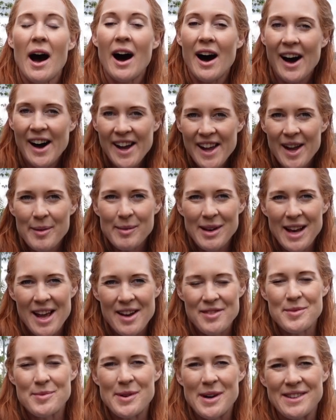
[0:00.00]
Hi, I'm Claire
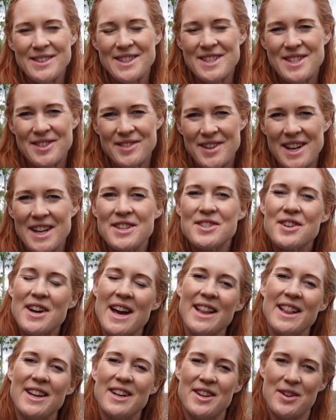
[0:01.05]
from Wild Ginger Running
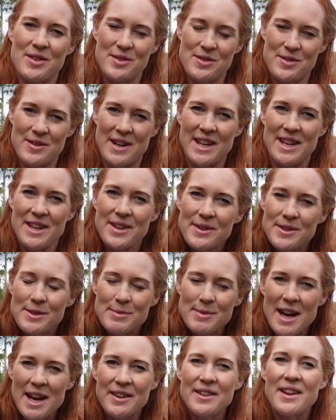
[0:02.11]
Trail and Ultra Running YouTube
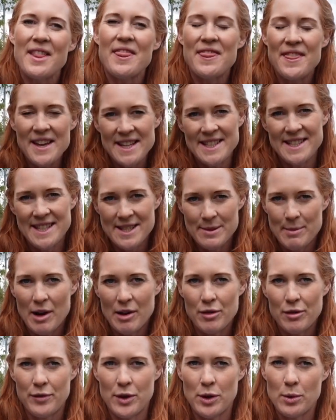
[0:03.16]
channel, and this is my
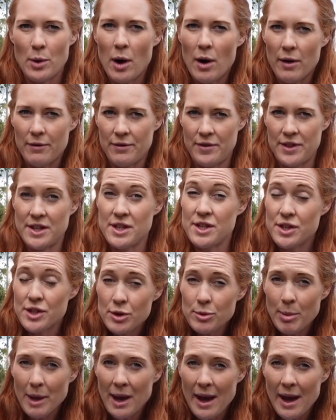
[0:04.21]
review of the super